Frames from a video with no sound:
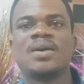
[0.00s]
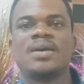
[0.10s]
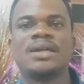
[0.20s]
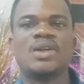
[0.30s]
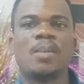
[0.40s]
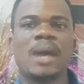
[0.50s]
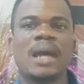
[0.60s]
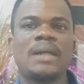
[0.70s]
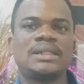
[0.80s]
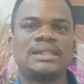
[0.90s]
on a
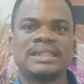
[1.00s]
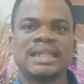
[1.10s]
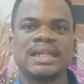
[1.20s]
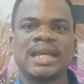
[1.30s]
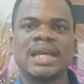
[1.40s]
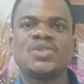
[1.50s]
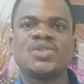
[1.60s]
normal day. So